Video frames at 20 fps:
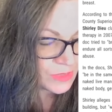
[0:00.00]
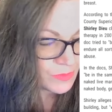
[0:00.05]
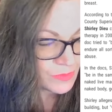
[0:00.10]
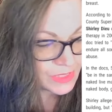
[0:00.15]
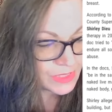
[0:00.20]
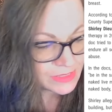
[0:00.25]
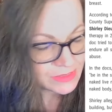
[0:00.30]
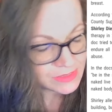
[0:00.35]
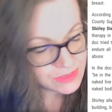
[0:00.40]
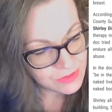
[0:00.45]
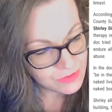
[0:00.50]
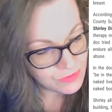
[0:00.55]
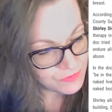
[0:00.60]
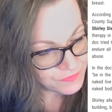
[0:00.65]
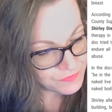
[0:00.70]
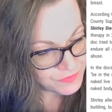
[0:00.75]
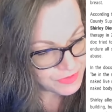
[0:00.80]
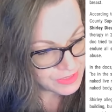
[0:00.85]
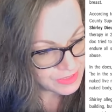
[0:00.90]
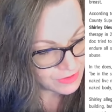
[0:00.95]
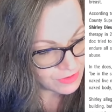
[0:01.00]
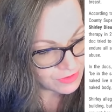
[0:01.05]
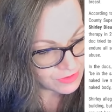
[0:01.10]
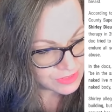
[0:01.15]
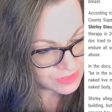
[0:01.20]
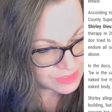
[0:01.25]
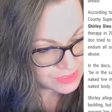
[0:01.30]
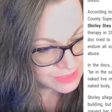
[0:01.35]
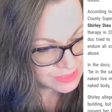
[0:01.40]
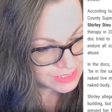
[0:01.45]
she went to Phil
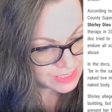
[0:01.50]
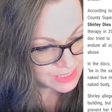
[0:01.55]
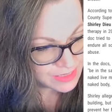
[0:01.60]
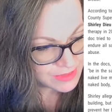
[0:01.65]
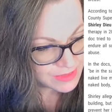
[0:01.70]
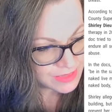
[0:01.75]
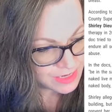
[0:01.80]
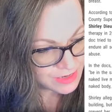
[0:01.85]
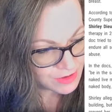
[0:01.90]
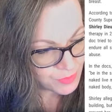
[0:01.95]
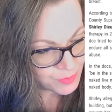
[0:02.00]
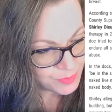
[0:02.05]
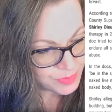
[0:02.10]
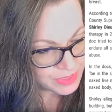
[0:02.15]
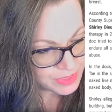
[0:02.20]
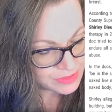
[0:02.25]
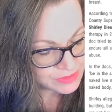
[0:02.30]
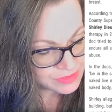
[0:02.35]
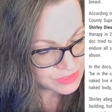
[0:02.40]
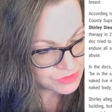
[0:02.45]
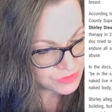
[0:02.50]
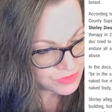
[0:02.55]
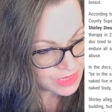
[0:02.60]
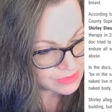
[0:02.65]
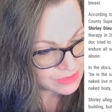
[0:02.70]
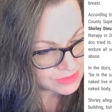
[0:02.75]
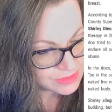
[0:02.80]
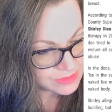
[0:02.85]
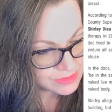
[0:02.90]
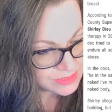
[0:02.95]
to seek therapy in
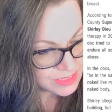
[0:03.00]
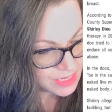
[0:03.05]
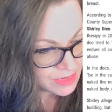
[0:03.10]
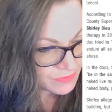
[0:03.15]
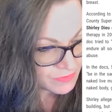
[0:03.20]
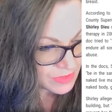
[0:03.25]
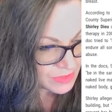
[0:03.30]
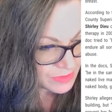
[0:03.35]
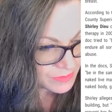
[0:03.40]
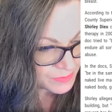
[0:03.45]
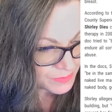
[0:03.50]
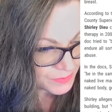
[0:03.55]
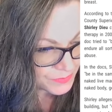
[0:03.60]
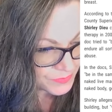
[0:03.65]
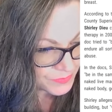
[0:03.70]
2007.